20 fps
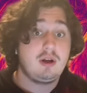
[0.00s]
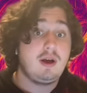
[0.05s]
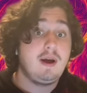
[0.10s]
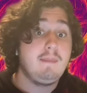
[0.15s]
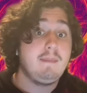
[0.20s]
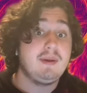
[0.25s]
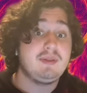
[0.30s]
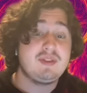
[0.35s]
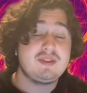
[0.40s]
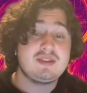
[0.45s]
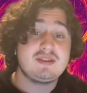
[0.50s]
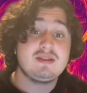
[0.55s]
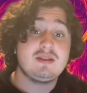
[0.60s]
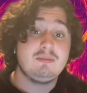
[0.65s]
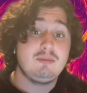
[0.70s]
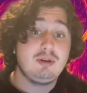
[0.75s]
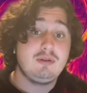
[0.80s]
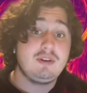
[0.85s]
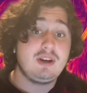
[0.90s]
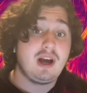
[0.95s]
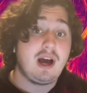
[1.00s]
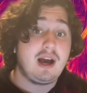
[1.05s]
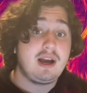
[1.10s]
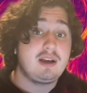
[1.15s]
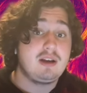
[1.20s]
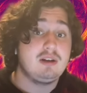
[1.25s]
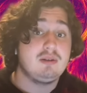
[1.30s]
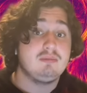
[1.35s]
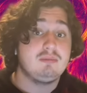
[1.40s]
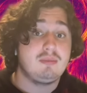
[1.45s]
But this is a movie I
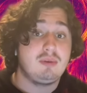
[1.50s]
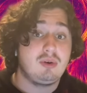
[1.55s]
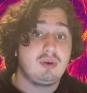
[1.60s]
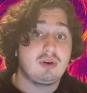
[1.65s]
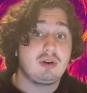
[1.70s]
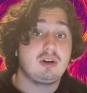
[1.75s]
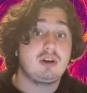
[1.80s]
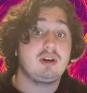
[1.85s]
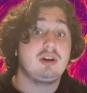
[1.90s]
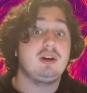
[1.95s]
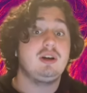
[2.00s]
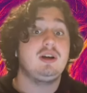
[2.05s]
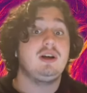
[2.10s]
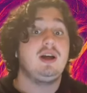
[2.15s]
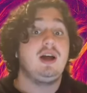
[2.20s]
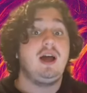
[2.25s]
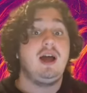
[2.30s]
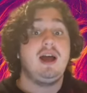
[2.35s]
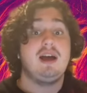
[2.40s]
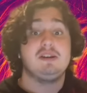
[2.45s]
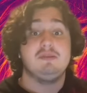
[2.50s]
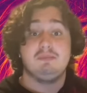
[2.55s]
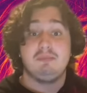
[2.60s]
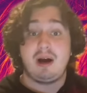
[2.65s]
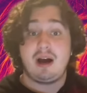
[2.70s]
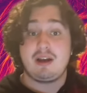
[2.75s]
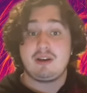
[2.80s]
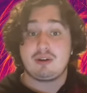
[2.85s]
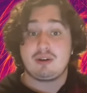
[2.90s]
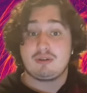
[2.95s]
can more
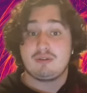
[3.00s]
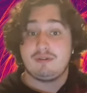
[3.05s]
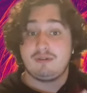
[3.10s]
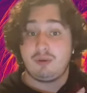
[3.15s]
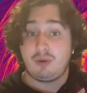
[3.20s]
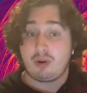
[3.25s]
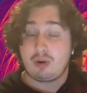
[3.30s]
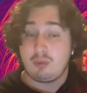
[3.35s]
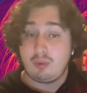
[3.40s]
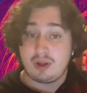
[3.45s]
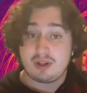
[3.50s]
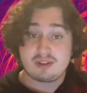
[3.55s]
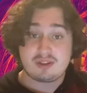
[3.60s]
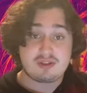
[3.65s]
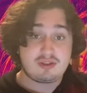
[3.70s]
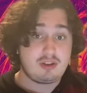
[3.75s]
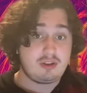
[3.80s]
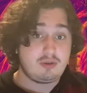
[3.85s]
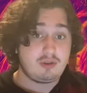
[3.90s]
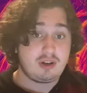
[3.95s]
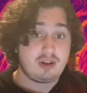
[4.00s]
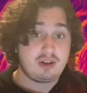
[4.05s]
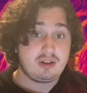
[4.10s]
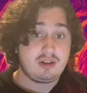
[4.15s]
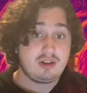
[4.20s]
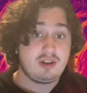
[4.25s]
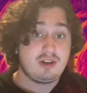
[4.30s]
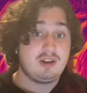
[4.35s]
admire for what's doing